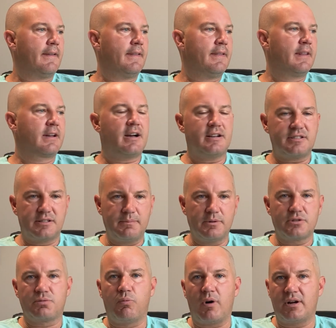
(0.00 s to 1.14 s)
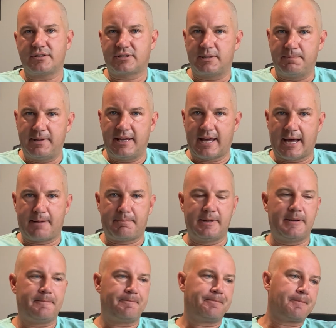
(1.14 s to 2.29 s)
The customers want to be
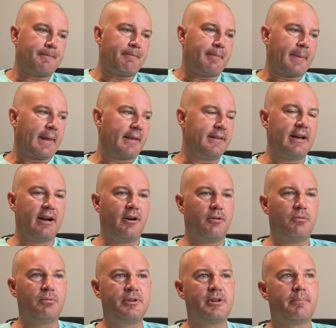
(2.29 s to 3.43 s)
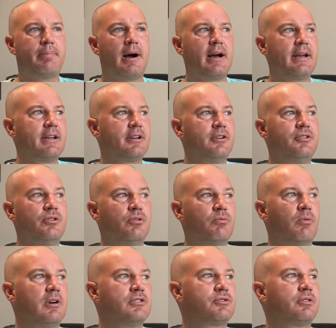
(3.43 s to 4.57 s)
happy. Now, when you're buying a new
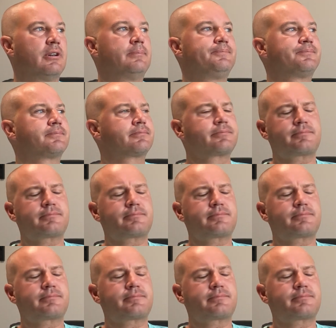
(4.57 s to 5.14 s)
one trip,